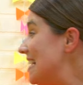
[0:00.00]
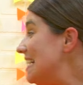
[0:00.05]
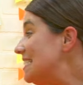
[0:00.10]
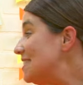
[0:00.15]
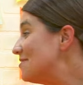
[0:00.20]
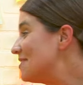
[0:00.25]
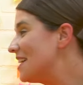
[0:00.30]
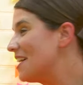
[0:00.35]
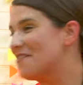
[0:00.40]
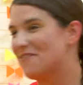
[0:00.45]

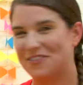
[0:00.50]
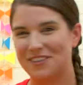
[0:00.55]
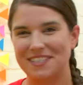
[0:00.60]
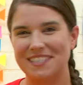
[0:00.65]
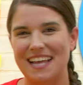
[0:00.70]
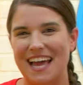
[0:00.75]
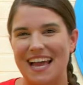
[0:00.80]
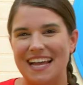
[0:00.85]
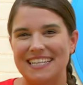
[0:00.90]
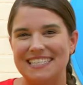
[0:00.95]
this one out for
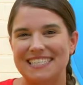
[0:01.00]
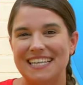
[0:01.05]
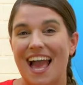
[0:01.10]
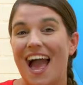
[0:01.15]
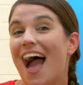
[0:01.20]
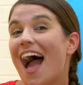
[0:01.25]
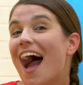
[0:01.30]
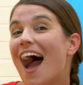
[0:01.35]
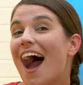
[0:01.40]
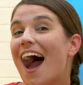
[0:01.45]
size.
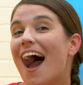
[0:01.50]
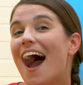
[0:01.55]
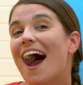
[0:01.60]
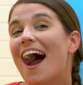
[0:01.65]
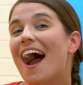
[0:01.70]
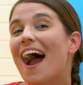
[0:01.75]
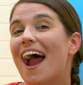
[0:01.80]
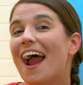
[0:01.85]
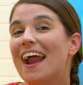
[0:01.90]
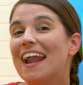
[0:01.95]
Okay.
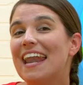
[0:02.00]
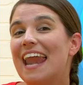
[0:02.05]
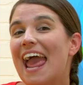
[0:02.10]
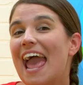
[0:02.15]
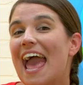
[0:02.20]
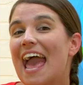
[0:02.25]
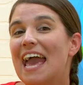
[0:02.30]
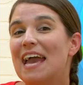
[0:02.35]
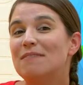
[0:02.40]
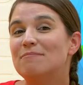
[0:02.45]
Our
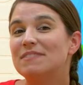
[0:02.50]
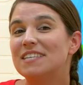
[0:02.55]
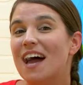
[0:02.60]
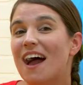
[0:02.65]
names